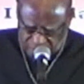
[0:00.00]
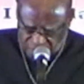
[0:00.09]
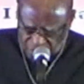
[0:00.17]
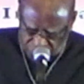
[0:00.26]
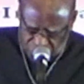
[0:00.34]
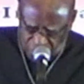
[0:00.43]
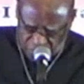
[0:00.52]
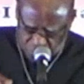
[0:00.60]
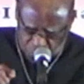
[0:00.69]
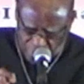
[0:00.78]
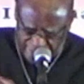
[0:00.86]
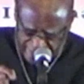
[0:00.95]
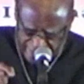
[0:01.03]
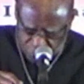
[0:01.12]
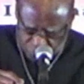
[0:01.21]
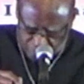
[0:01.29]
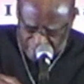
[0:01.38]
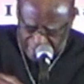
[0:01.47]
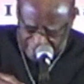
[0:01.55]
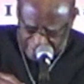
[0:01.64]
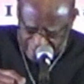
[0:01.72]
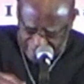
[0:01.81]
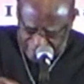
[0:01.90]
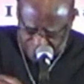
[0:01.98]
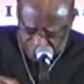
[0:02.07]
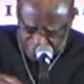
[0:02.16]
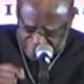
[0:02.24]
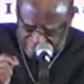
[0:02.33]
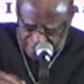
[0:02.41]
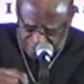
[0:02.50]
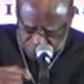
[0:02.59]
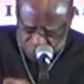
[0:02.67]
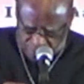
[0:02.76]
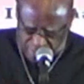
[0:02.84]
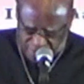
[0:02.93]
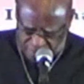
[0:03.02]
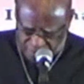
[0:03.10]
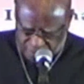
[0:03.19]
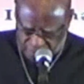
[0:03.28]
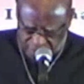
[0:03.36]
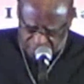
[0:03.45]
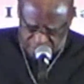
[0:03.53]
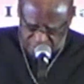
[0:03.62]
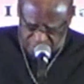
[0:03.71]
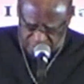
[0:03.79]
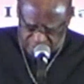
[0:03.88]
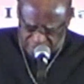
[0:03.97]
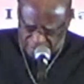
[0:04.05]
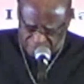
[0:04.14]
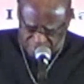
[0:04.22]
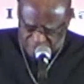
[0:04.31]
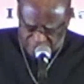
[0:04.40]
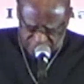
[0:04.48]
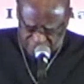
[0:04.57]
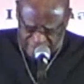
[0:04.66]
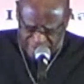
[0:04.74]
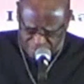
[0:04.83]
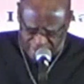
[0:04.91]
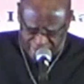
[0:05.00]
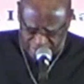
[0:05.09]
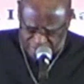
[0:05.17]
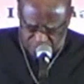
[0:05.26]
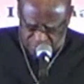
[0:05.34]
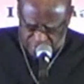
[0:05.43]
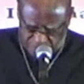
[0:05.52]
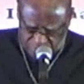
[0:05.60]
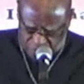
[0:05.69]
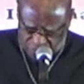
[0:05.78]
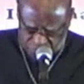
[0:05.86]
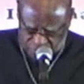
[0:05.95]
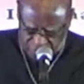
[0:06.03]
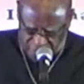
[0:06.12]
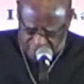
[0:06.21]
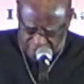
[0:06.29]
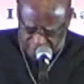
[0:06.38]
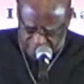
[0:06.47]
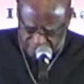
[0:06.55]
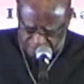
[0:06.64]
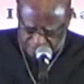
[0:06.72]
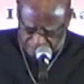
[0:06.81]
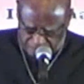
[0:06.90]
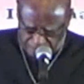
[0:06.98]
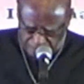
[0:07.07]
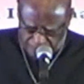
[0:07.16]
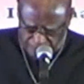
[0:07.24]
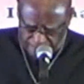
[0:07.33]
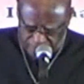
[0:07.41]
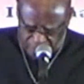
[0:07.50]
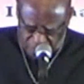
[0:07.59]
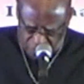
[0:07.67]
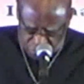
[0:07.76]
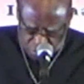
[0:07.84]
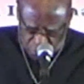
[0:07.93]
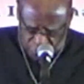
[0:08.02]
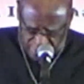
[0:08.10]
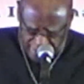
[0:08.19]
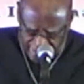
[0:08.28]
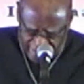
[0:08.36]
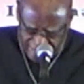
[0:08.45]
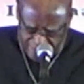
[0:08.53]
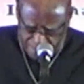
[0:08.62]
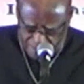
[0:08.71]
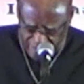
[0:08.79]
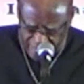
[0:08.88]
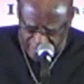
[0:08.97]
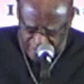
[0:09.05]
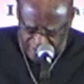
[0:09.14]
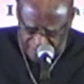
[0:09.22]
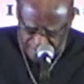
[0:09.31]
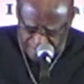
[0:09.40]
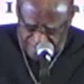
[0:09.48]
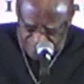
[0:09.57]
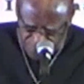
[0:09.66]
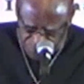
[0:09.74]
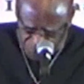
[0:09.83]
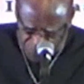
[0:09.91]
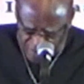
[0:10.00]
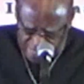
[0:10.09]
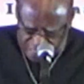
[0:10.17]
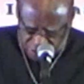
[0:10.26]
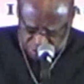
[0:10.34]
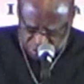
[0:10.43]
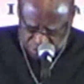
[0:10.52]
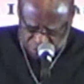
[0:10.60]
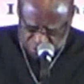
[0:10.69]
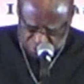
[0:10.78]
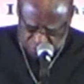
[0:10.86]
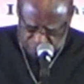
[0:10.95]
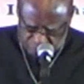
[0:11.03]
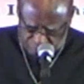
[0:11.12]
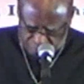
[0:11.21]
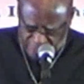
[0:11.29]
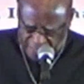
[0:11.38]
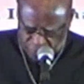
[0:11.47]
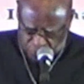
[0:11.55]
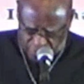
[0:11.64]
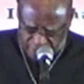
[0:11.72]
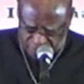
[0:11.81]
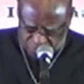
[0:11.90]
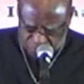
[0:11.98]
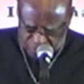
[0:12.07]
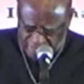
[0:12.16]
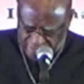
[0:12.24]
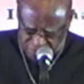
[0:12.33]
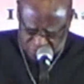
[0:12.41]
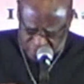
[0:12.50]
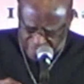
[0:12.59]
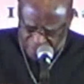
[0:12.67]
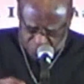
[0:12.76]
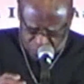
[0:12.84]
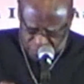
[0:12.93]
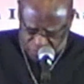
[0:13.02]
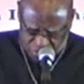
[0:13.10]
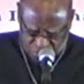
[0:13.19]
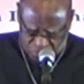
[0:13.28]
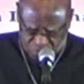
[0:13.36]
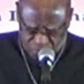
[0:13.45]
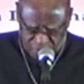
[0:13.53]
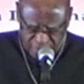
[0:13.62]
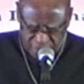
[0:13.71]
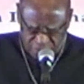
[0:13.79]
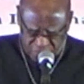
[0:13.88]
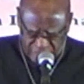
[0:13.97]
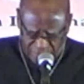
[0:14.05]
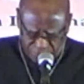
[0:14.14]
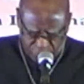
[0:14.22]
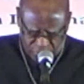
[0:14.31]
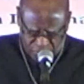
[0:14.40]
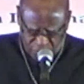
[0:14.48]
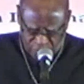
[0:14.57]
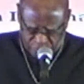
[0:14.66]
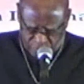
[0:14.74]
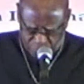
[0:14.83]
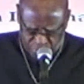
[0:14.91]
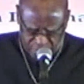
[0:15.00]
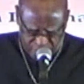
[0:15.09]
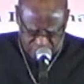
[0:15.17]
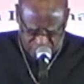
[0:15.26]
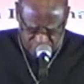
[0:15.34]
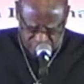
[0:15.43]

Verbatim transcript: Nor do I count my life dear to me. It's not mine anyway, it belongs to God. So that I may finish my race. Not, I don't want to just stop for a coffee break or